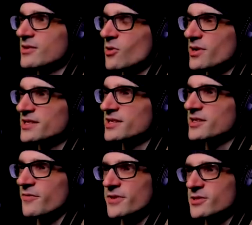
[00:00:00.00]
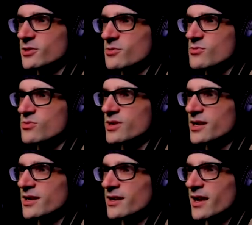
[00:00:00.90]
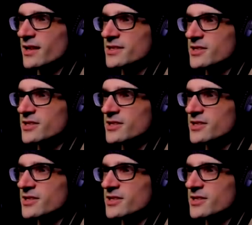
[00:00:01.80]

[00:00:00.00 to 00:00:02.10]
noisy stuff is too. Unless